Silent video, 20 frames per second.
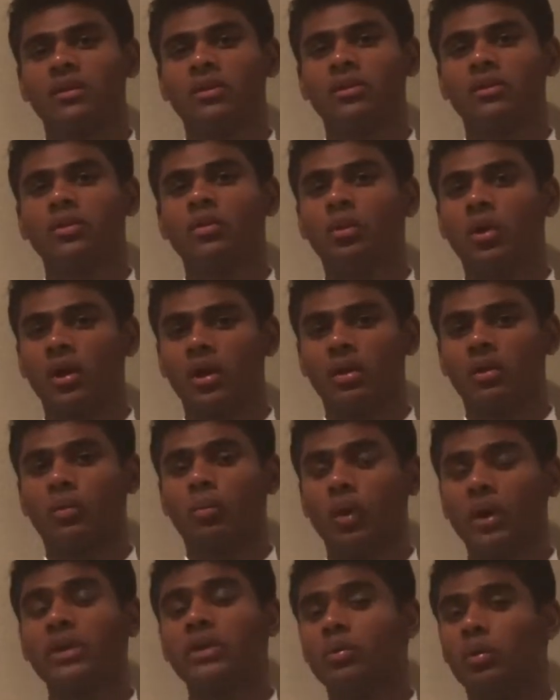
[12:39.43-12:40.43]
you
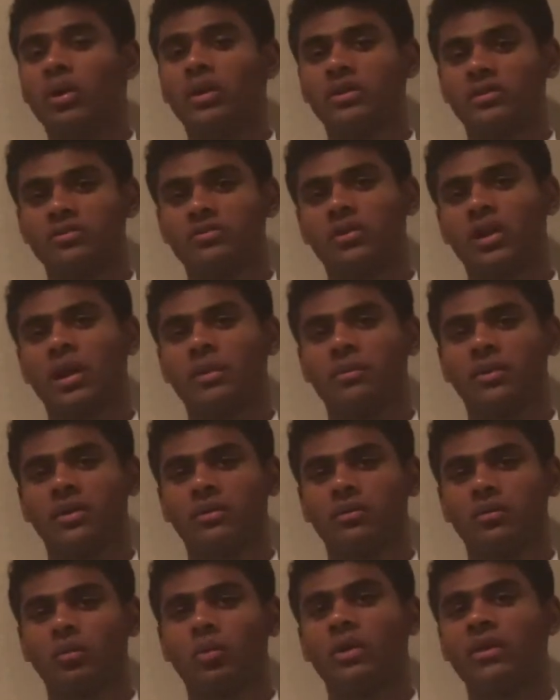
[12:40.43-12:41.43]
are describing,
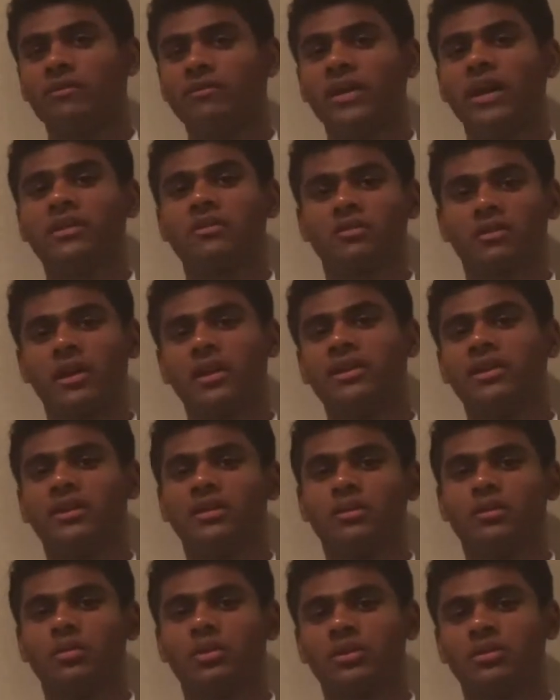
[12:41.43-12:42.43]
what event or idea you are